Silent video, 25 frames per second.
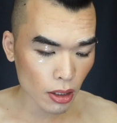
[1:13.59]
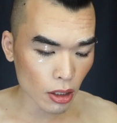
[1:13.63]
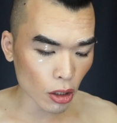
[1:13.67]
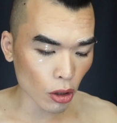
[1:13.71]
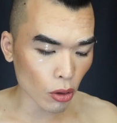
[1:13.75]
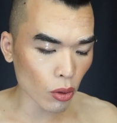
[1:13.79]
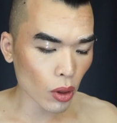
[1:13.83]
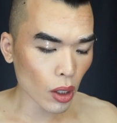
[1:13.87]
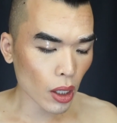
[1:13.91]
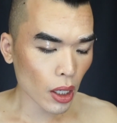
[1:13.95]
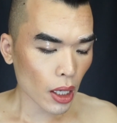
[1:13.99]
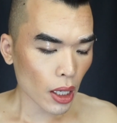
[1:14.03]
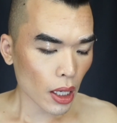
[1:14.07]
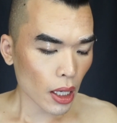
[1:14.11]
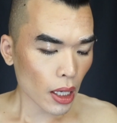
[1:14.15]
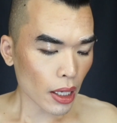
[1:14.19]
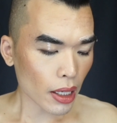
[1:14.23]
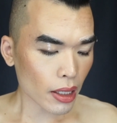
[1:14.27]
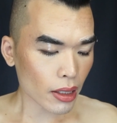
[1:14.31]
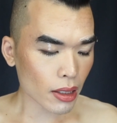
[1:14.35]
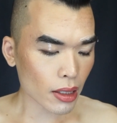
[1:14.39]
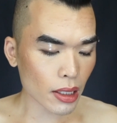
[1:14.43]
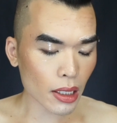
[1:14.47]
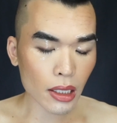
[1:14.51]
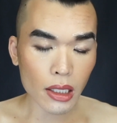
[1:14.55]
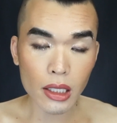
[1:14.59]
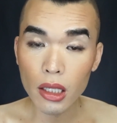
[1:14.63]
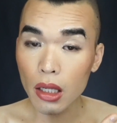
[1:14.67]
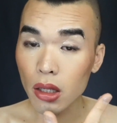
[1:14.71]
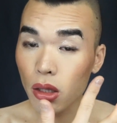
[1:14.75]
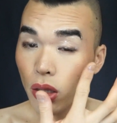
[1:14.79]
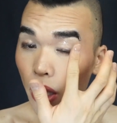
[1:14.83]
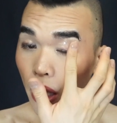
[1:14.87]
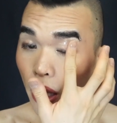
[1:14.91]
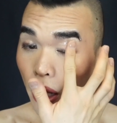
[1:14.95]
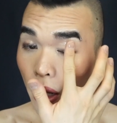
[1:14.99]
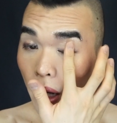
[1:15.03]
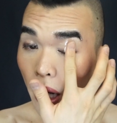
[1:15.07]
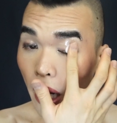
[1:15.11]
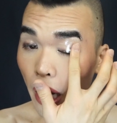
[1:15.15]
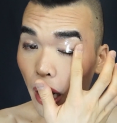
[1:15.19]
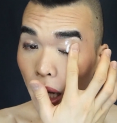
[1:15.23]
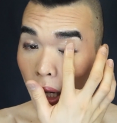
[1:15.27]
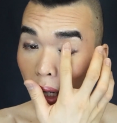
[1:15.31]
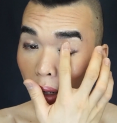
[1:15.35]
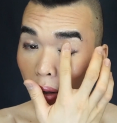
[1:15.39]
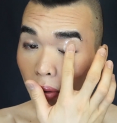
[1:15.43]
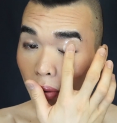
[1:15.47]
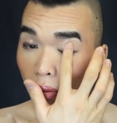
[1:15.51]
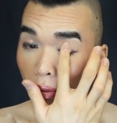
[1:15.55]
So it sits on there
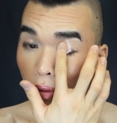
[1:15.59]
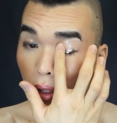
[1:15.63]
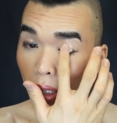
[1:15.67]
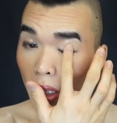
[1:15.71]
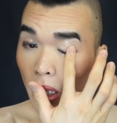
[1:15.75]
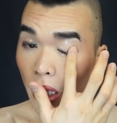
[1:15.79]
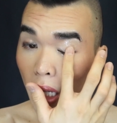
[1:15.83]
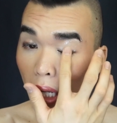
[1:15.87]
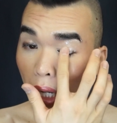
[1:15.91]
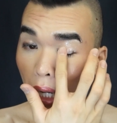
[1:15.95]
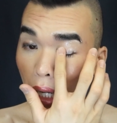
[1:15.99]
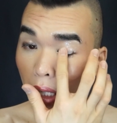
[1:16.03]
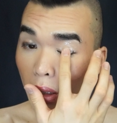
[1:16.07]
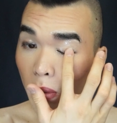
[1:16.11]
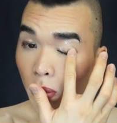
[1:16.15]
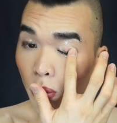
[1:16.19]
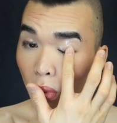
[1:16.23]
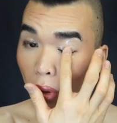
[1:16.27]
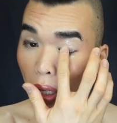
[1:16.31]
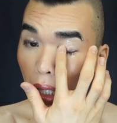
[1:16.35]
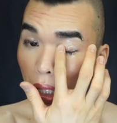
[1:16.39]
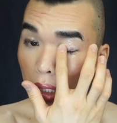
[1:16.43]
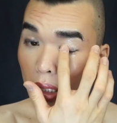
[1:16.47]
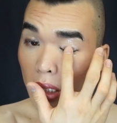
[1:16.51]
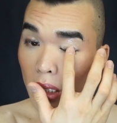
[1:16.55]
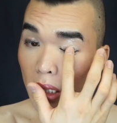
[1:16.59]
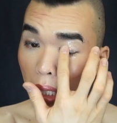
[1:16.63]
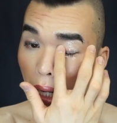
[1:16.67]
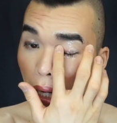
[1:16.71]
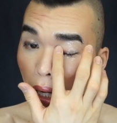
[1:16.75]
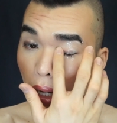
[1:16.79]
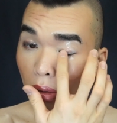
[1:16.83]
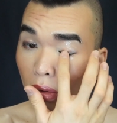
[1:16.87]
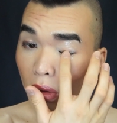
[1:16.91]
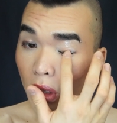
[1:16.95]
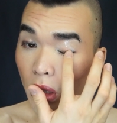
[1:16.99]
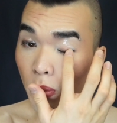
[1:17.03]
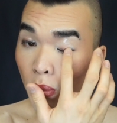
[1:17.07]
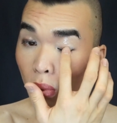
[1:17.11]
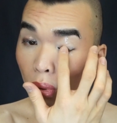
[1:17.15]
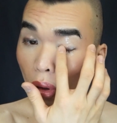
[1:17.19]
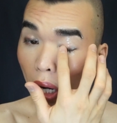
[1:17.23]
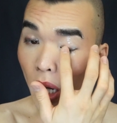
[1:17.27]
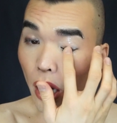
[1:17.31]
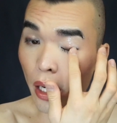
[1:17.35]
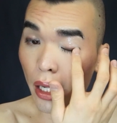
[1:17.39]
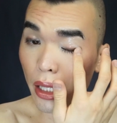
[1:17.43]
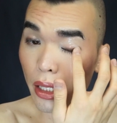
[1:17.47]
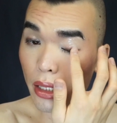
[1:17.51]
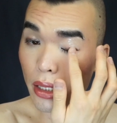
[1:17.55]
and it really kind of breaks down the
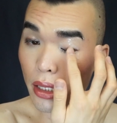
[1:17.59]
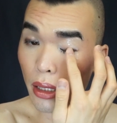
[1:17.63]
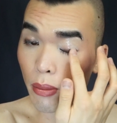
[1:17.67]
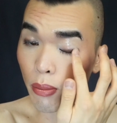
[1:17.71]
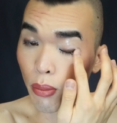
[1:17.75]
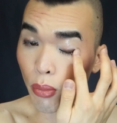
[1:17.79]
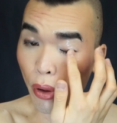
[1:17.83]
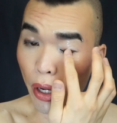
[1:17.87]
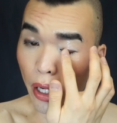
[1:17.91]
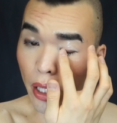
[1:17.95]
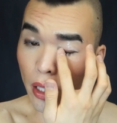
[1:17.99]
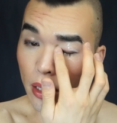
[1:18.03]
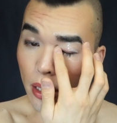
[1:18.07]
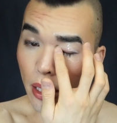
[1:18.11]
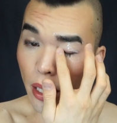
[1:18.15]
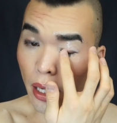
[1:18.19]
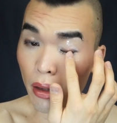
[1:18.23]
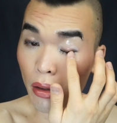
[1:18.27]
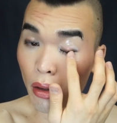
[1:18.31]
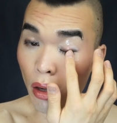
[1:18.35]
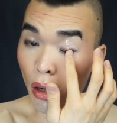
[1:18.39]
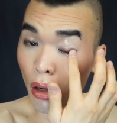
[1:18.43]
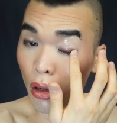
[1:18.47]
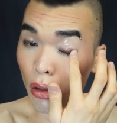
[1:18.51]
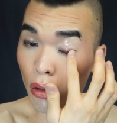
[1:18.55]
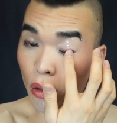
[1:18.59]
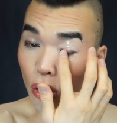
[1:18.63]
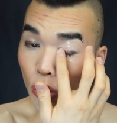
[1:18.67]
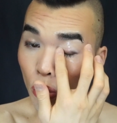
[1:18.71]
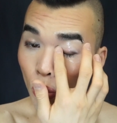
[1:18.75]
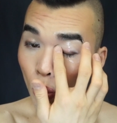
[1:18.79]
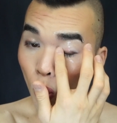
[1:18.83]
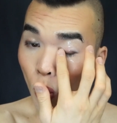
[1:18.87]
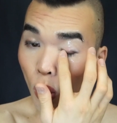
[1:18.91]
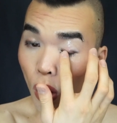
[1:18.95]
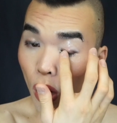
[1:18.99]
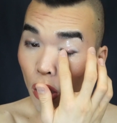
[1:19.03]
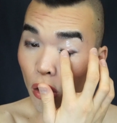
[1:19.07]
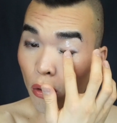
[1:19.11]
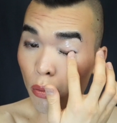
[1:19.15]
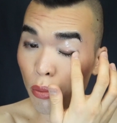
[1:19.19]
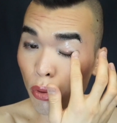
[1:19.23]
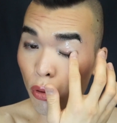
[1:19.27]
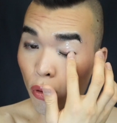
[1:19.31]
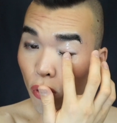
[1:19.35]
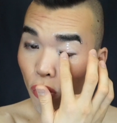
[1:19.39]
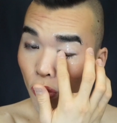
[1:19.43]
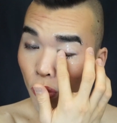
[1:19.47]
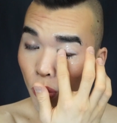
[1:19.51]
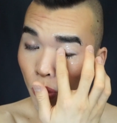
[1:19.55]
products. It breaks down all the
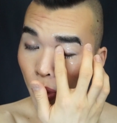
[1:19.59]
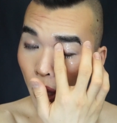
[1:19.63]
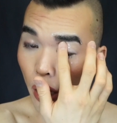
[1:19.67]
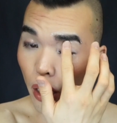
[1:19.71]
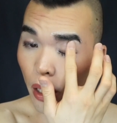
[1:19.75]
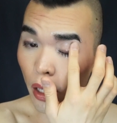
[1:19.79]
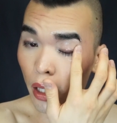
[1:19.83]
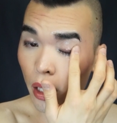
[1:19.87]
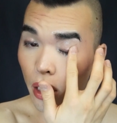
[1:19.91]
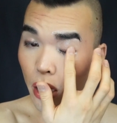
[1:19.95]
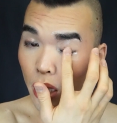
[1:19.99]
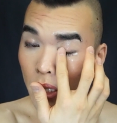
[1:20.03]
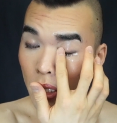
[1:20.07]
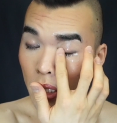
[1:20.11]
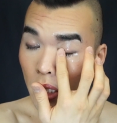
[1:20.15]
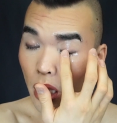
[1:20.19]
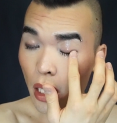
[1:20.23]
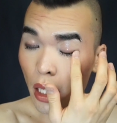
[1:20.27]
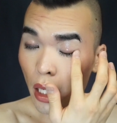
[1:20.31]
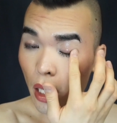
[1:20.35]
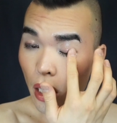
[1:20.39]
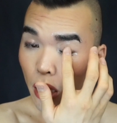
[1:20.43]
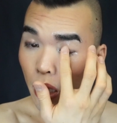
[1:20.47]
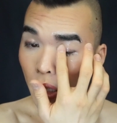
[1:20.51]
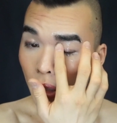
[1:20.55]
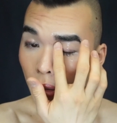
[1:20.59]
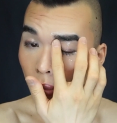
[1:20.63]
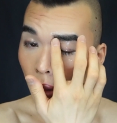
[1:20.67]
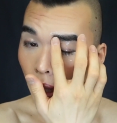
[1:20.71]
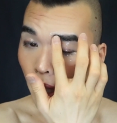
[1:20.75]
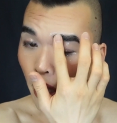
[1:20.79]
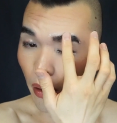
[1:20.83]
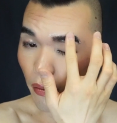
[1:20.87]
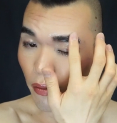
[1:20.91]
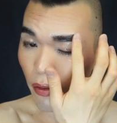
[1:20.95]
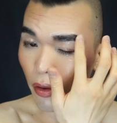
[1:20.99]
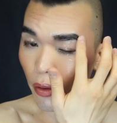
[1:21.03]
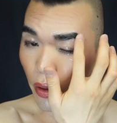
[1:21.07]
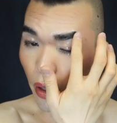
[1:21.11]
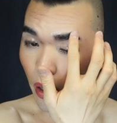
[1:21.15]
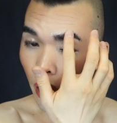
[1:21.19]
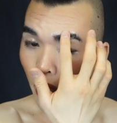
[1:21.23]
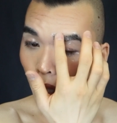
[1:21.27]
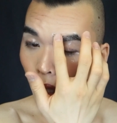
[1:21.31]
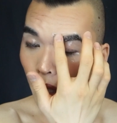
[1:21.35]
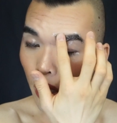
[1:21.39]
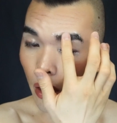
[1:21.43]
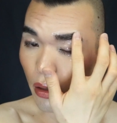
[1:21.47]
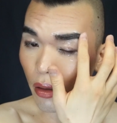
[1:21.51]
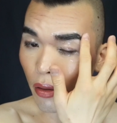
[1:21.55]
waterproof products that you might have going
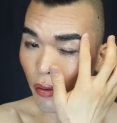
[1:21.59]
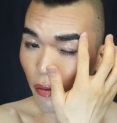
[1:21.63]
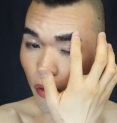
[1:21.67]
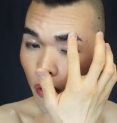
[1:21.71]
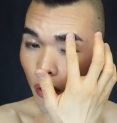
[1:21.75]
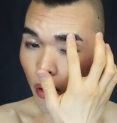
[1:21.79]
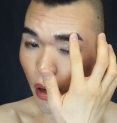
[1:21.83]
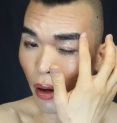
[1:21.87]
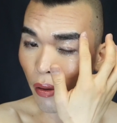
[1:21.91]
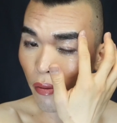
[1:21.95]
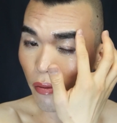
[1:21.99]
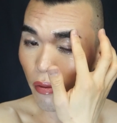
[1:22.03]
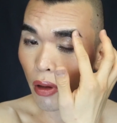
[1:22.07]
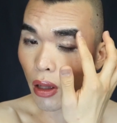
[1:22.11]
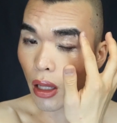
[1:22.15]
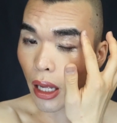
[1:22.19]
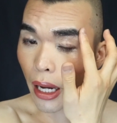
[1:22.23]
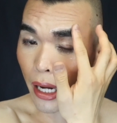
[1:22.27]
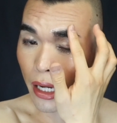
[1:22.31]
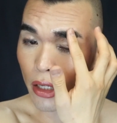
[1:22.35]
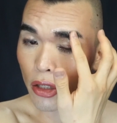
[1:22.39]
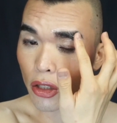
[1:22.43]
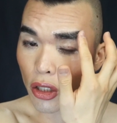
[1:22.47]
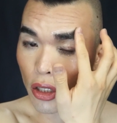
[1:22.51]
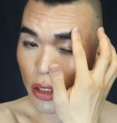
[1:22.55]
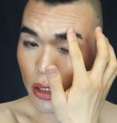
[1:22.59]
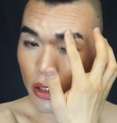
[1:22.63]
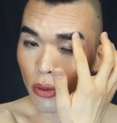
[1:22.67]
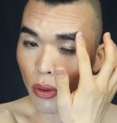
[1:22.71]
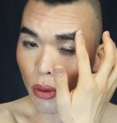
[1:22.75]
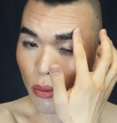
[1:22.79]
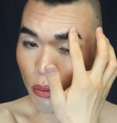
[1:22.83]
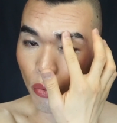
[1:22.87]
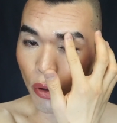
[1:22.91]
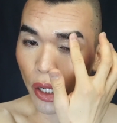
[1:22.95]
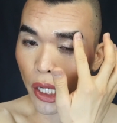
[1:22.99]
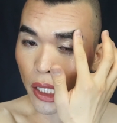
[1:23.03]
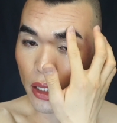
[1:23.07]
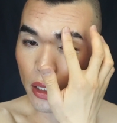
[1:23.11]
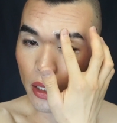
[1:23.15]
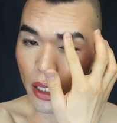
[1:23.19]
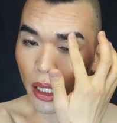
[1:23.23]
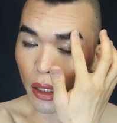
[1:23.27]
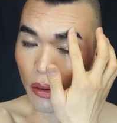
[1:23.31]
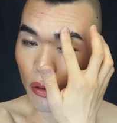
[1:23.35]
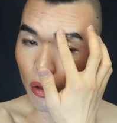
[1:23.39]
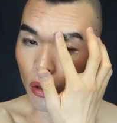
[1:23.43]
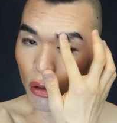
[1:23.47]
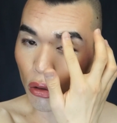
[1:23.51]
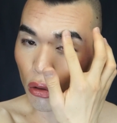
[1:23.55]
on, and if you have lashes, so it breaks
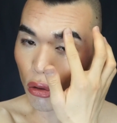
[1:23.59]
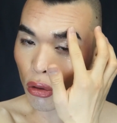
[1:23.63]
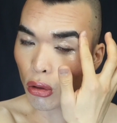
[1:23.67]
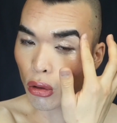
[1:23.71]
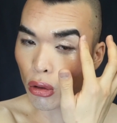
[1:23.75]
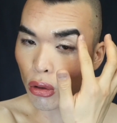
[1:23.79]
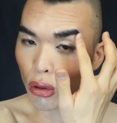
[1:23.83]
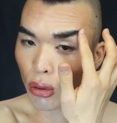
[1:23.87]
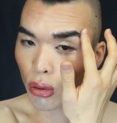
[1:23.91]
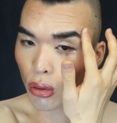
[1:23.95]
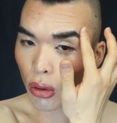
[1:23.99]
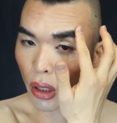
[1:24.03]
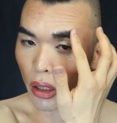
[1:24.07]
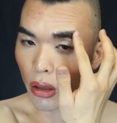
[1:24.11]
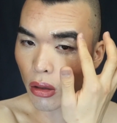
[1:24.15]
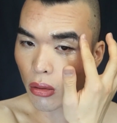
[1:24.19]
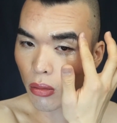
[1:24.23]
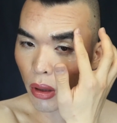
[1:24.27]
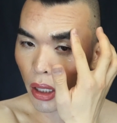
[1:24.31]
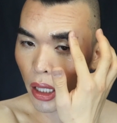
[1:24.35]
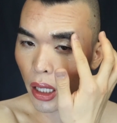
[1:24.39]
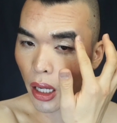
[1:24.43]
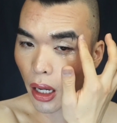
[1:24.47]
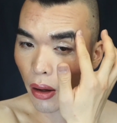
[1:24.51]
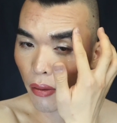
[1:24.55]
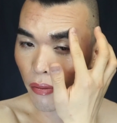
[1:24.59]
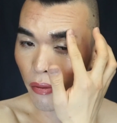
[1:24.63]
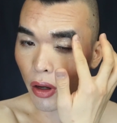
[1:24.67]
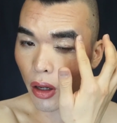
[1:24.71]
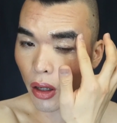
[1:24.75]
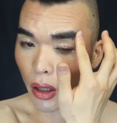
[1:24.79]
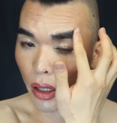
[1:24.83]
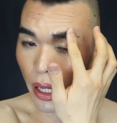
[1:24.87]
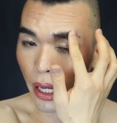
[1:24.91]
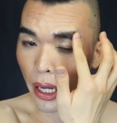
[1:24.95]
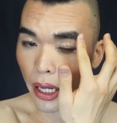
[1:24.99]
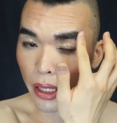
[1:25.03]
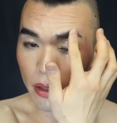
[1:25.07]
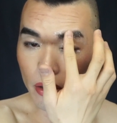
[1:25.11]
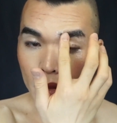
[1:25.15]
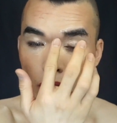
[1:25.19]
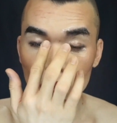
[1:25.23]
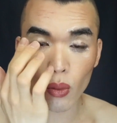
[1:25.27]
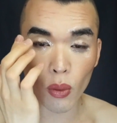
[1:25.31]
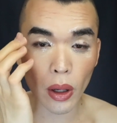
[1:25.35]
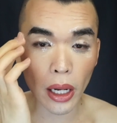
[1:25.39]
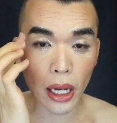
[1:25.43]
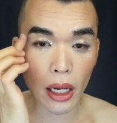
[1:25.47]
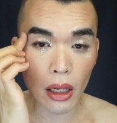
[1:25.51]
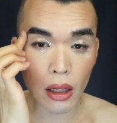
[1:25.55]
down the glue that you might have on as
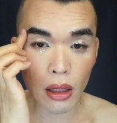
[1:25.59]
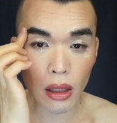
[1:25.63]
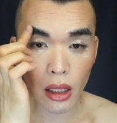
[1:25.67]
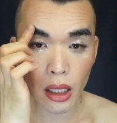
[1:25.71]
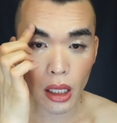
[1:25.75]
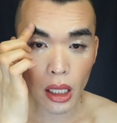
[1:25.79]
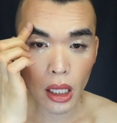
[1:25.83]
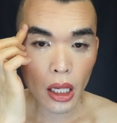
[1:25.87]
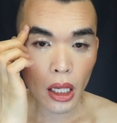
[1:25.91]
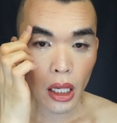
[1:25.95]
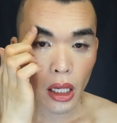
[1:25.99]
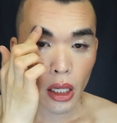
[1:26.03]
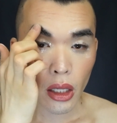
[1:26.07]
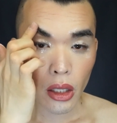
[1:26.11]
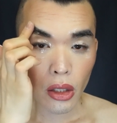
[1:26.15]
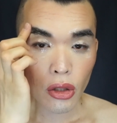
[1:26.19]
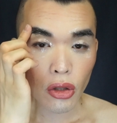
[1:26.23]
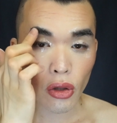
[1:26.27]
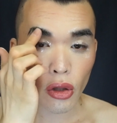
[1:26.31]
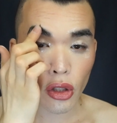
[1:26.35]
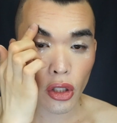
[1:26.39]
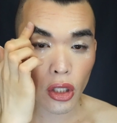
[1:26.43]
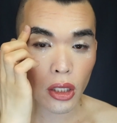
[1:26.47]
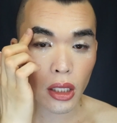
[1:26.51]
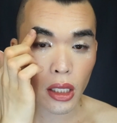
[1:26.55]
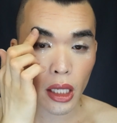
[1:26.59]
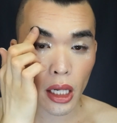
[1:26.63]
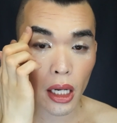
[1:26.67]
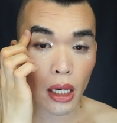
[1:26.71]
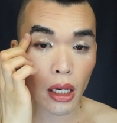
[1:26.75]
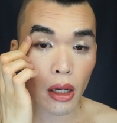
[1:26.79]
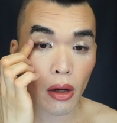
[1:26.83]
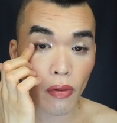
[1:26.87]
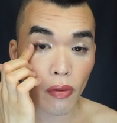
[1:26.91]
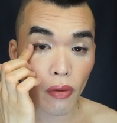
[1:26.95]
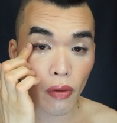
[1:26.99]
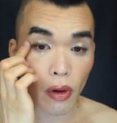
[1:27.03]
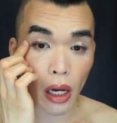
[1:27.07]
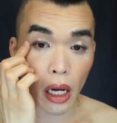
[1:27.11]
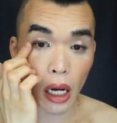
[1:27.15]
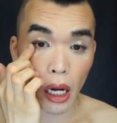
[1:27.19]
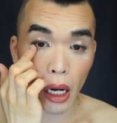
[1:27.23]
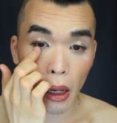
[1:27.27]
well. So it just kind of